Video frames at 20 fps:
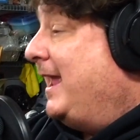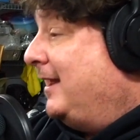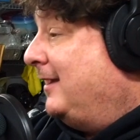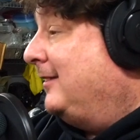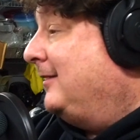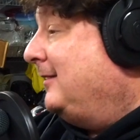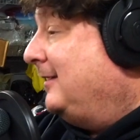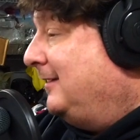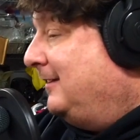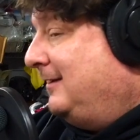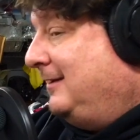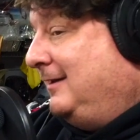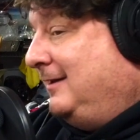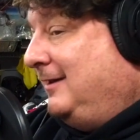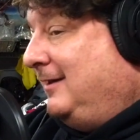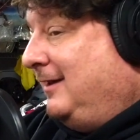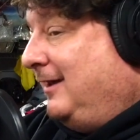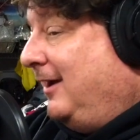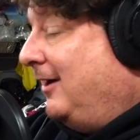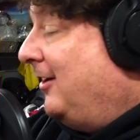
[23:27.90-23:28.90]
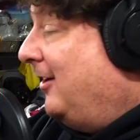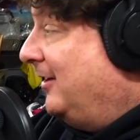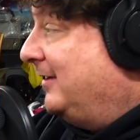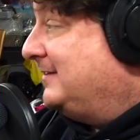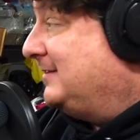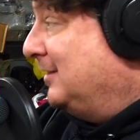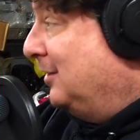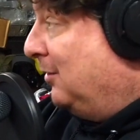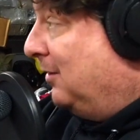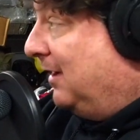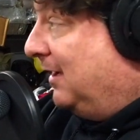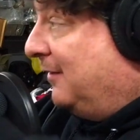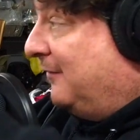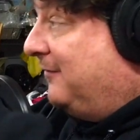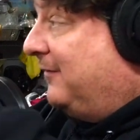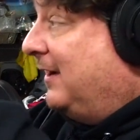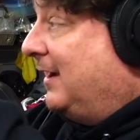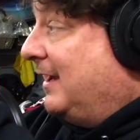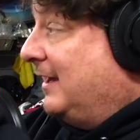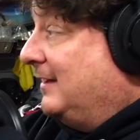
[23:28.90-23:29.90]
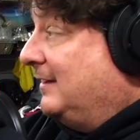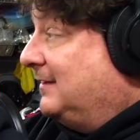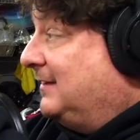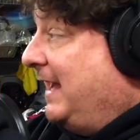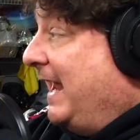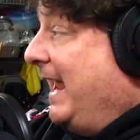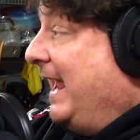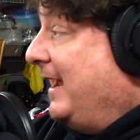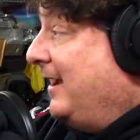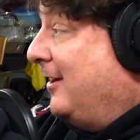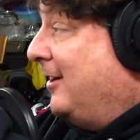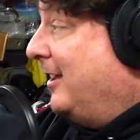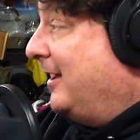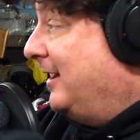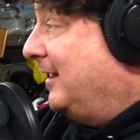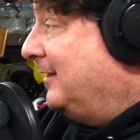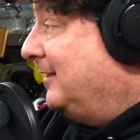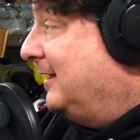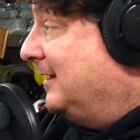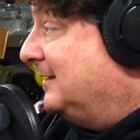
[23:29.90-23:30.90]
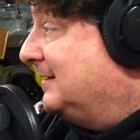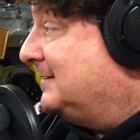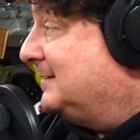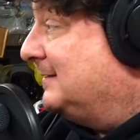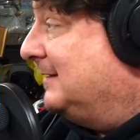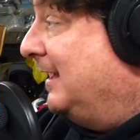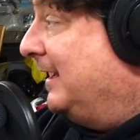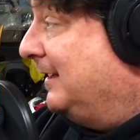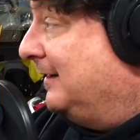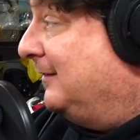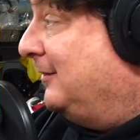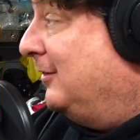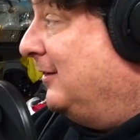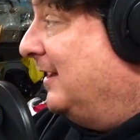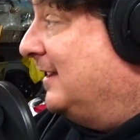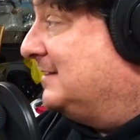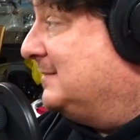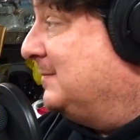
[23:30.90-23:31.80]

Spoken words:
And also a fucking tag on it that's like you're